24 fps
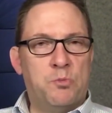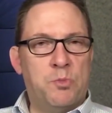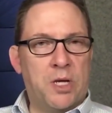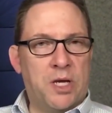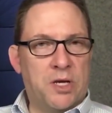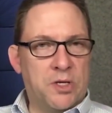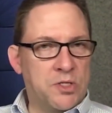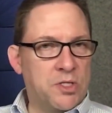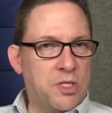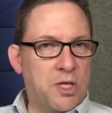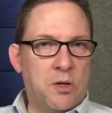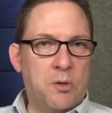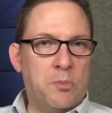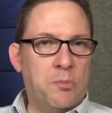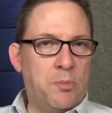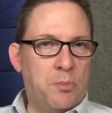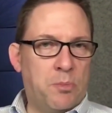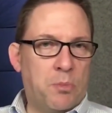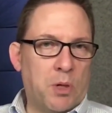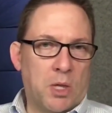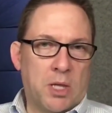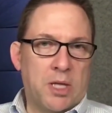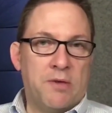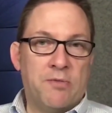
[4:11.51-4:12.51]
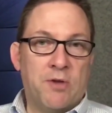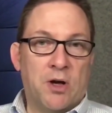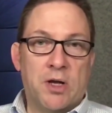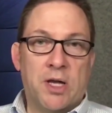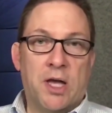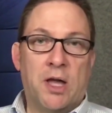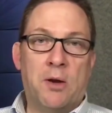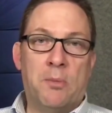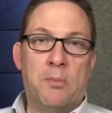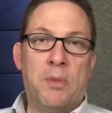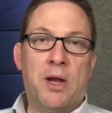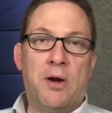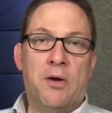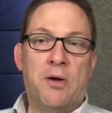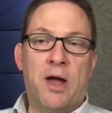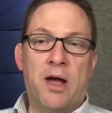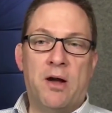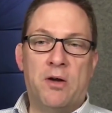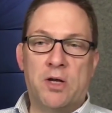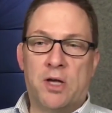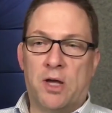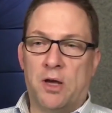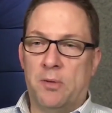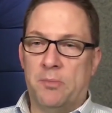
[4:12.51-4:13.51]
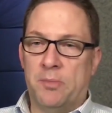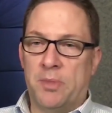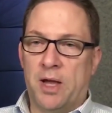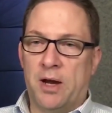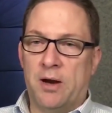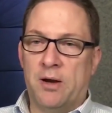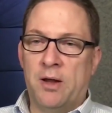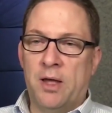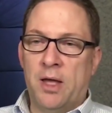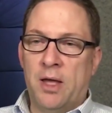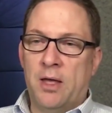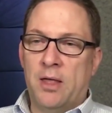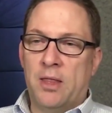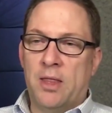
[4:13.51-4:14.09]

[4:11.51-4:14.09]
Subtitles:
because they believe I'll get a better outcome there.